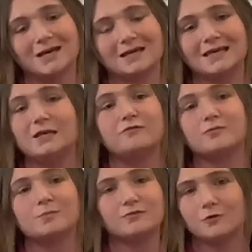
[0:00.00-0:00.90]
even
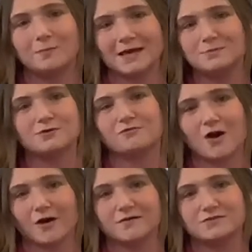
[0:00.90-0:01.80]
before baby
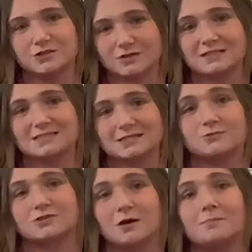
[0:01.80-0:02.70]
arrives, you can still
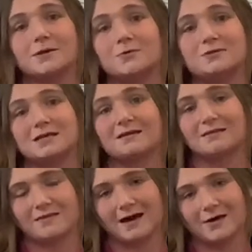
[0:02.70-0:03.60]
start building
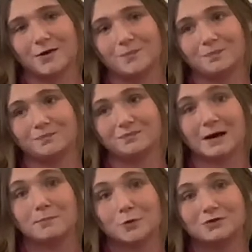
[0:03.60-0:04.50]
that that
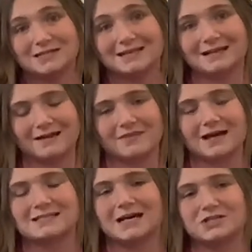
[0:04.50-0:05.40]
bonding and that
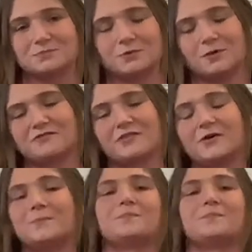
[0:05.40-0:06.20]
attachment with them,